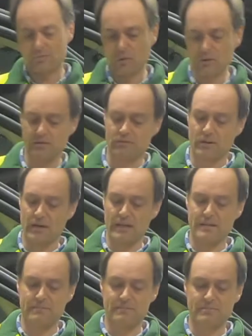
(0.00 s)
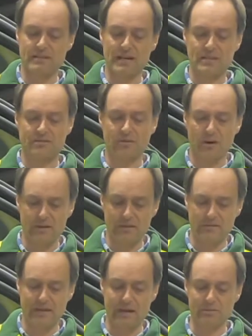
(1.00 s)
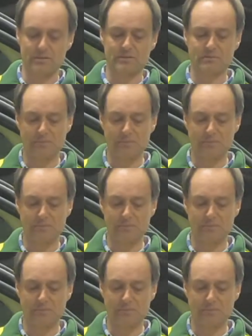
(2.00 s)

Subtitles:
wasn't really satisfied that was,